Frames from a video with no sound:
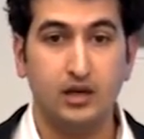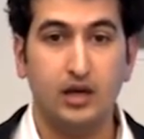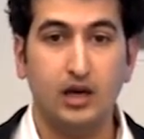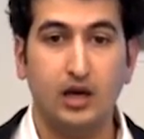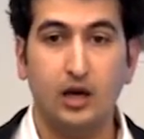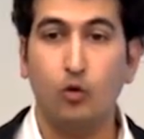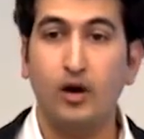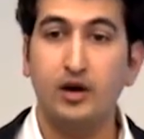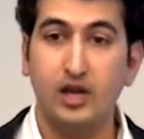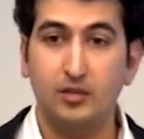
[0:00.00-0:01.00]

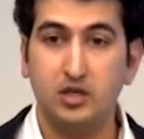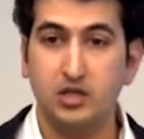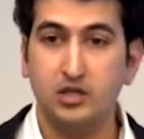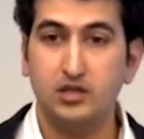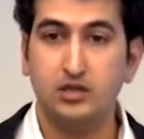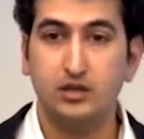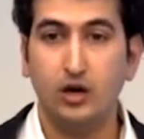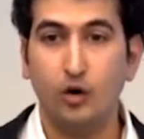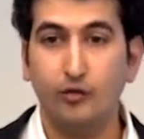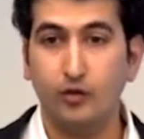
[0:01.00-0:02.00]
acquire images
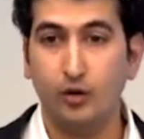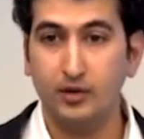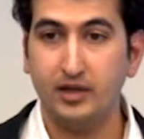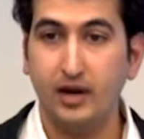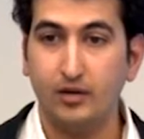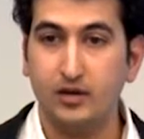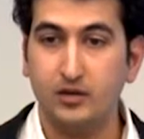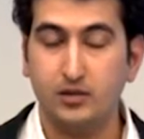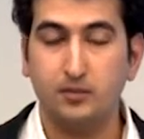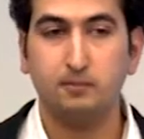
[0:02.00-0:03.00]
of cropland areas.